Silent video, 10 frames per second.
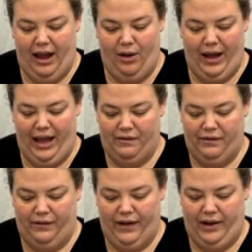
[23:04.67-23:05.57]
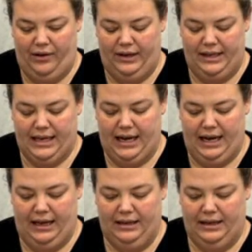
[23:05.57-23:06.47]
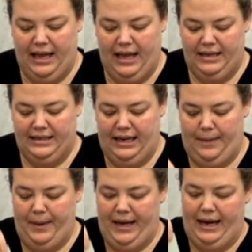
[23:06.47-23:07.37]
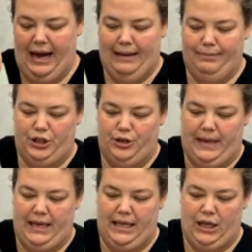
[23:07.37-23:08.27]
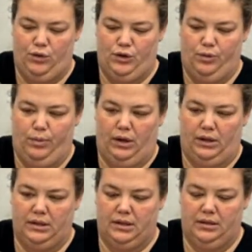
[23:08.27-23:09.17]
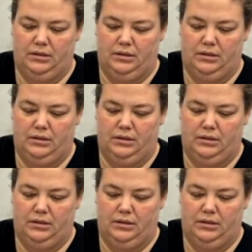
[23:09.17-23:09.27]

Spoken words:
that wave of how exciting. It's like a big accomplishment in the YouTube world.